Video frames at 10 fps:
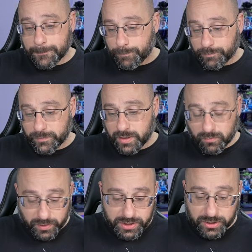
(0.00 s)
The
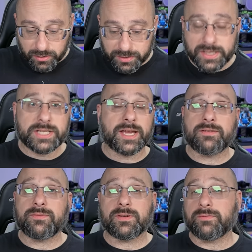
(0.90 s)
original DJI
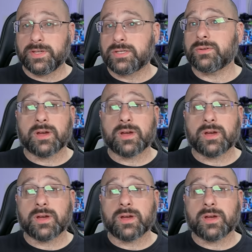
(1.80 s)
V2